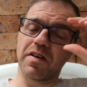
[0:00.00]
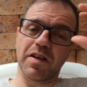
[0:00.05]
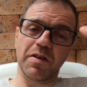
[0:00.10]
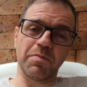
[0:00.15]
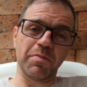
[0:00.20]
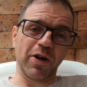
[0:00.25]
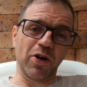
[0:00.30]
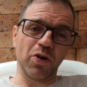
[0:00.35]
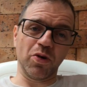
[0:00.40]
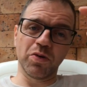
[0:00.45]

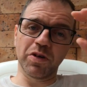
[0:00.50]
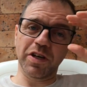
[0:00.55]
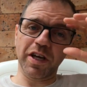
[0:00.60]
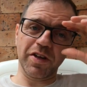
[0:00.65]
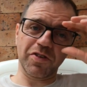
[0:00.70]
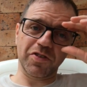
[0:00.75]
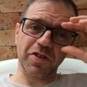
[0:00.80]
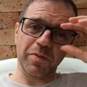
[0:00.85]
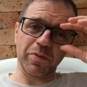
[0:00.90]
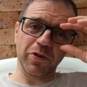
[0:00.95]
In my own
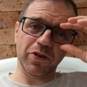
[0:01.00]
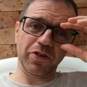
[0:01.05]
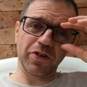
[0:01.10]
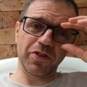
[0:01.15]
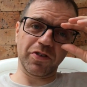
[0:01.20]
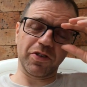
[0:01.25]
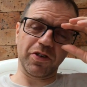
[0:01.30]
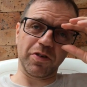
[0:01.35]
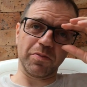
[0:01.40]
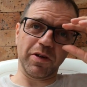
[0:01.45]
case, I'm a
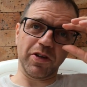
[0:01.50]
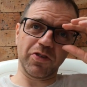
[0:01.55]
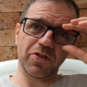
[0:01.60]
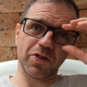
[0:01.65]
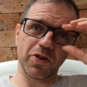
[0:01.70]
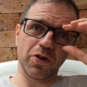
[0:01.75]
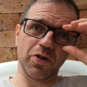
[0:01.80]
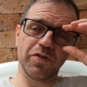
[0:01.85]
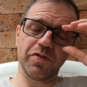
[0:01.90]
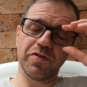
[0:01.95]
Christian
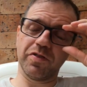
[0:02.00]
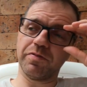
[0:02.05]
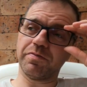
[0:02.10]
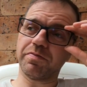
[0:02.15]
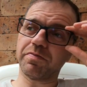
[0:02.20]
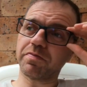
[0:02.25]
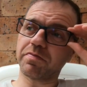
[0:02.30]
myself,